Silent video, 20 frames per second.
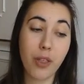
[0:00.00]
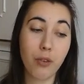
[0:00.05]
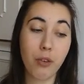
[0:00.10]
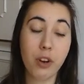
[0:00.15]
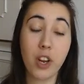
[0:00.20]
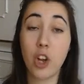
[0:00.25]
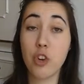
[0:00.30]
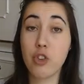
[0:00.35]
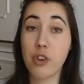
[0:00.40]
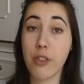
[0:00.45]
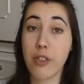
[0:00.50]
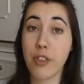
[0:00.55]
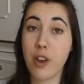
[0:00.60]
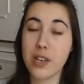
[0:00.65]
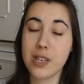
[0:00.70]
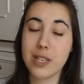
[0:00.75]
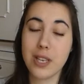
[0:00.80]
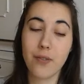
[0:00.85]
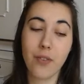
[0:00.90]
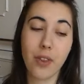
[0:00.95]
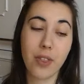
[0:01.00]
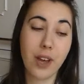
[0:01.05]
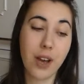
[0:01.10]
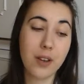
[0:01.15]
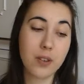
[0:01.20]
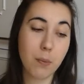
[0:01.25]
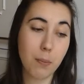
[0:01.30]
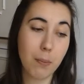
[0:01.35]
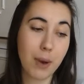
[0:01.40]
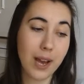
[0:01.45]

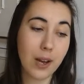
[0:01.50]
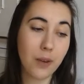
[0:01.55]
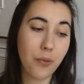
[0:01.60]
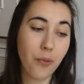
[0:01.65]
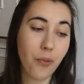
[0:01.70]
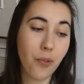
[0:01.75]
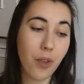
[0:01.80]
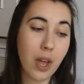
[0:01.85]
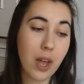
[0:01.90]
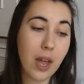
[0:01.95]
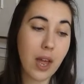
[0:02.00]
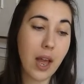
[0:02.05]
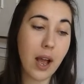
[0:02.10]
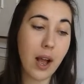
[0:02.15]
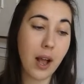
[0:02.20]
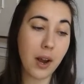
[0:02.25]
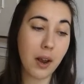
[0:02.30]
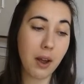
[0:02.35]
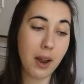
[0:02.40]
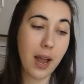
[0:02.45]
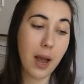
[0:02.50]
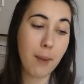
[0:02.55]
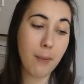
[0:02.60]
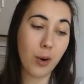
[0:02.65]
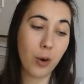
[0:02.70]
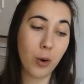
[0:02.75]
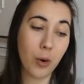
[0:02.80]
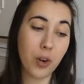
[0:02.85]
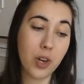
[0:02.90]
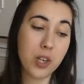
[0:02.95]
£337,000, and I am
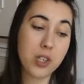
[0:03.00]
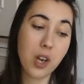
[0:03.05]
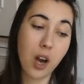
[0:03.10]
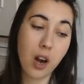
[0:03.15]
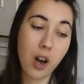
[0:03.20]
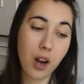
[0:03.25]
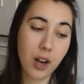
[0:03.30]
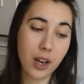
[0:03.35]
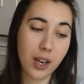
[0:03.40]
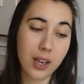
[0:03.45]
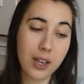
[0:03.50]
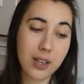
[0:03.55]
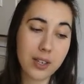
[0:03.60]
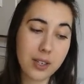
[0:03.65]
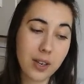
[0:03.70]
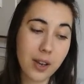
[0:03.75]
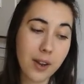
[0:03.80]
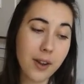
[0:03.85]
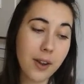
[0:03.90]
on target.